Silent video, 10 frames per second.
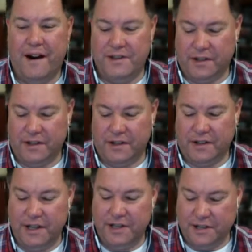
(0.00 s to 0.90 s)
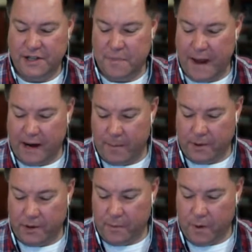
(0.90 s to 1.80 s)
All right. So let's back up a
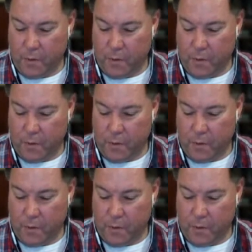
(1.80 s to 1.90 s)
little bit.